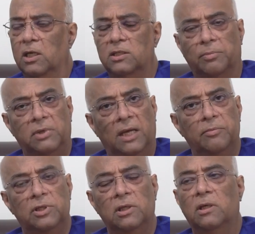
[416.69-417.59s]

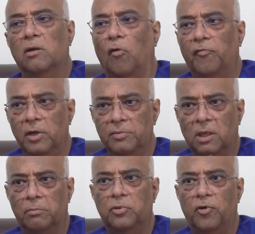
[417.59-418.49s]
Sometimes offer him some